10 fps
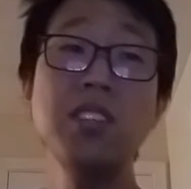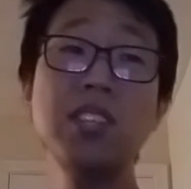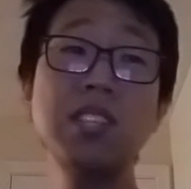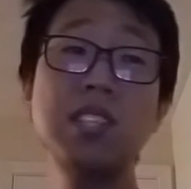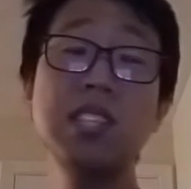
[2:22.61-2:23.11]

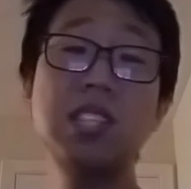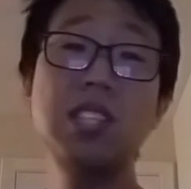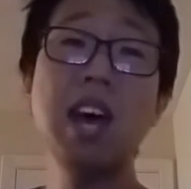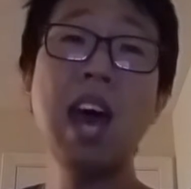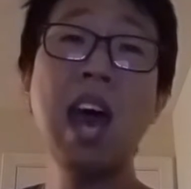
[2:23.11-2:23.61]
just a
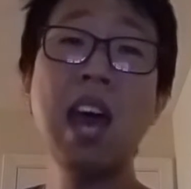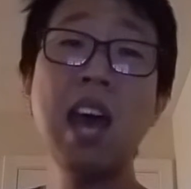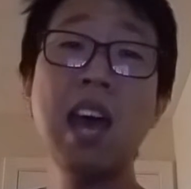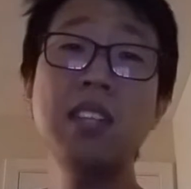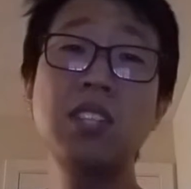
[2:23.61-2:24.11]

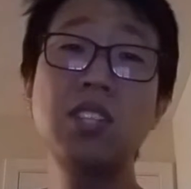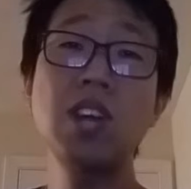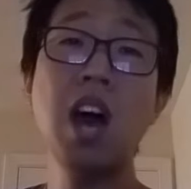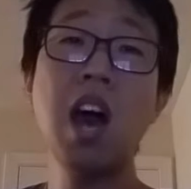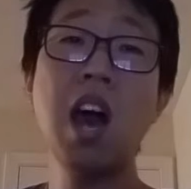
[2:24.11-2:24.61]
sad
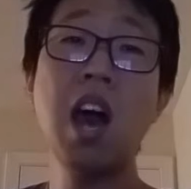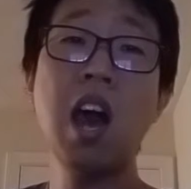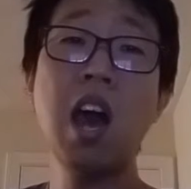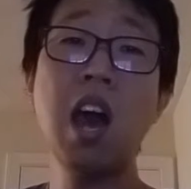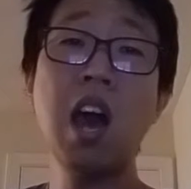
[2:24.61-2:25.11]

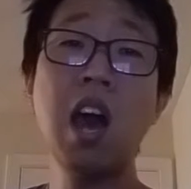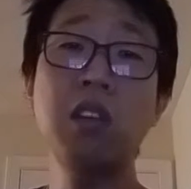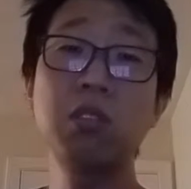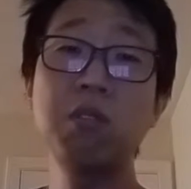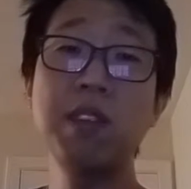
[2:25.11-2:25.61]

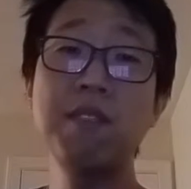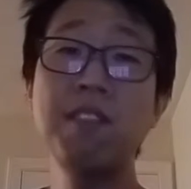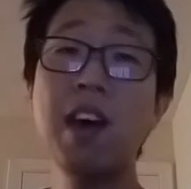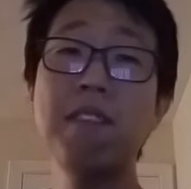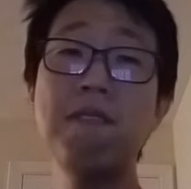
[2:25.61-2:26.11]
song With
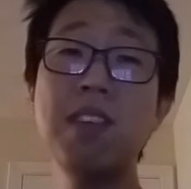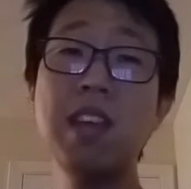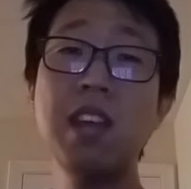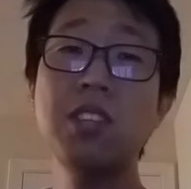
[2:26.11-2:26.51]
nothing